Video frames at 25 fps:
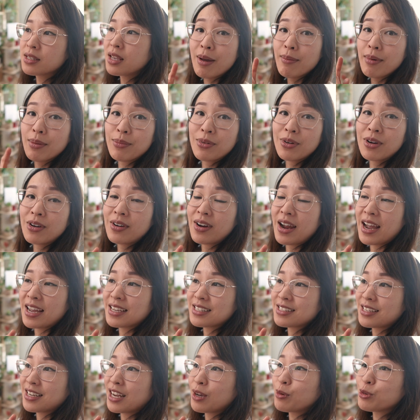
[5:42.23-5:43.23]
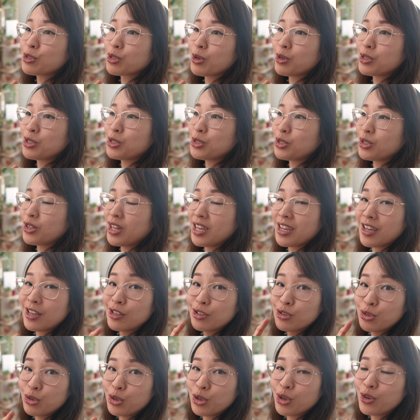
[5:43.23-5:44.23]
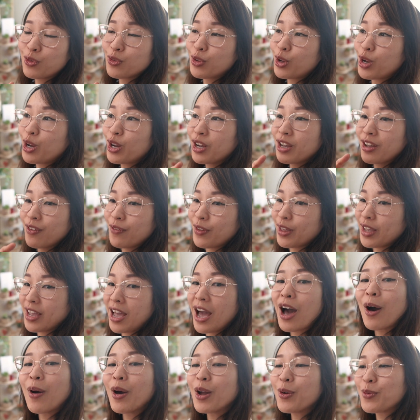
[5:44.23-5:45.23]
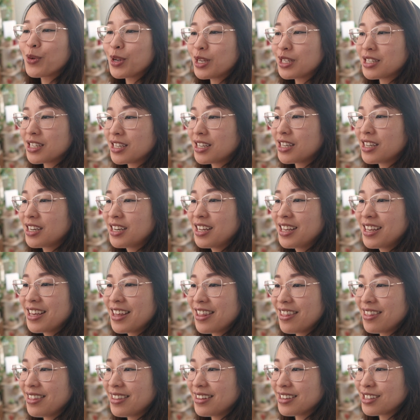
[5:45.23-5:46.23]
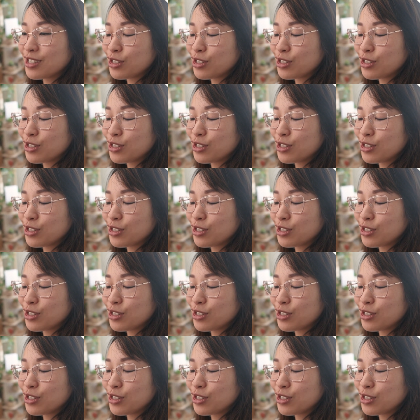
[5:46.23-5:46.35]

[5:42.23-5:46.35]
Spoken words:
I remember I said I was going to do like a studio vlog of like how I redid the